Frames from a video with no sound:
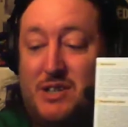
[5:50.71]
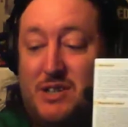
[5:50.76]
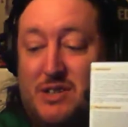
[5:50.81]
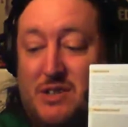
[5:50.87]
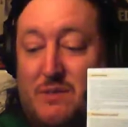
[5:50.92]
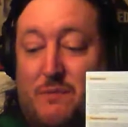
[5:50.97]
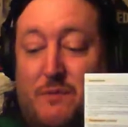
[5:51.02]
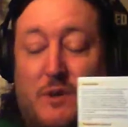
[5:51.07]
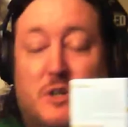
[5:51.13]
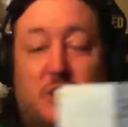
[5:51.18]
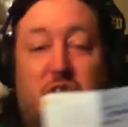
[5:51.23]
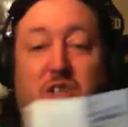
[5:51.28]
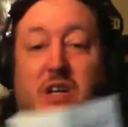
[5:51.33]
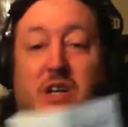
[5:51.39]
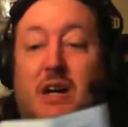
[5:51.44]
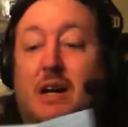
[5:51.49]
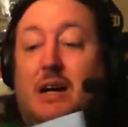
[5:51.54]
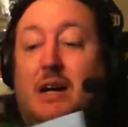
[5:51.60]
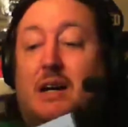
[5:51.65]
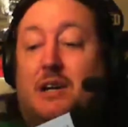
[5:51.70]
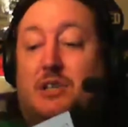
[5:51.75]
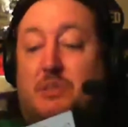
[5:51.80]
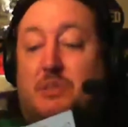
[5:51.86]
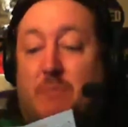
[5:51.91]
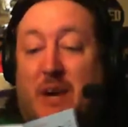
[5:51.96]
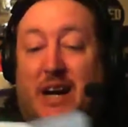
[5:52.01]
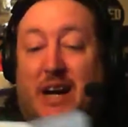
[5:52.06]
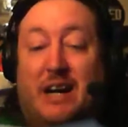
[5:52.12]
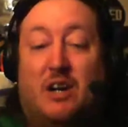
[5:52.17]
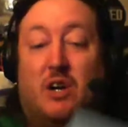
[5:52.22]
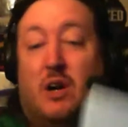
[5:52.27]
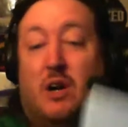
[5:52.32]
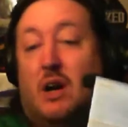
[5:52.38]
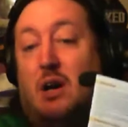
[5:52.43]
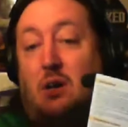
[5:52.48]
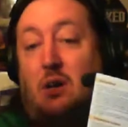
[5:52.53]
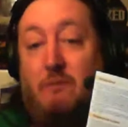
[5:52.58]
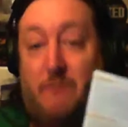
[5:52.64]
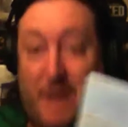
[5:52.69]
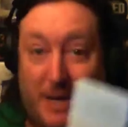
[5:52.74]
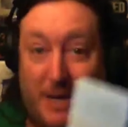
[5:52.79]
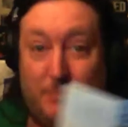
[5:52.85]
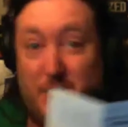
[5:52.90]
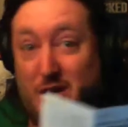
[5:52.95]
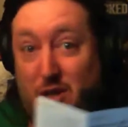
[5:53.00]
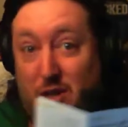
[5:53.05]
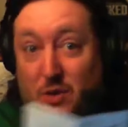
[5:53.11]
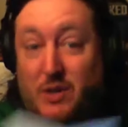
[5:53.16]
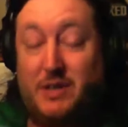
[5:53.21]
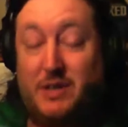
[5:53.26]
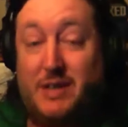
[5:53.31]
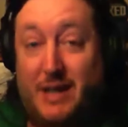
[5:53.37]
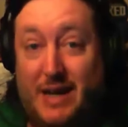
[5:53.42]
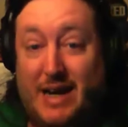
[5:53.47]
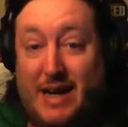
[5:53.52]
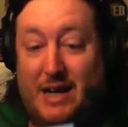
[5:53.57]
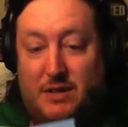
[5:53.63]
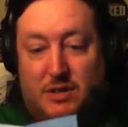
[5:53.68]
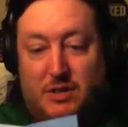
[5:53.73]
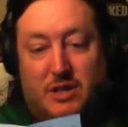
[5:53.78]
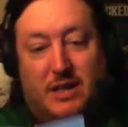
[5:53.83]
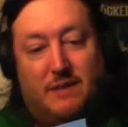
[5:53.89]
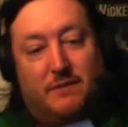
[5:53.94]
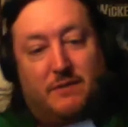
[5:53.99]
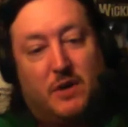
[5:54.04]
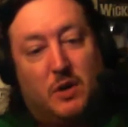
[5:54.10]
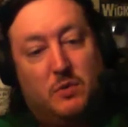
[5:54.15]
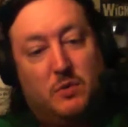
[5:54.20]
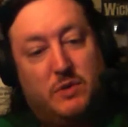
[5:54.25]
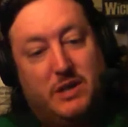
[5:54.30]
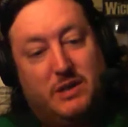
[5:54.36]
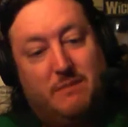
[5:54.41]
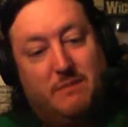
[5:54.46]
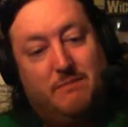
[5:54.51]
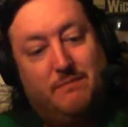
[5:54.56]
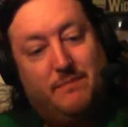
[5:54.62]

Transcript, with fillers: It's the first Aspire vaping unit that I actually have owned.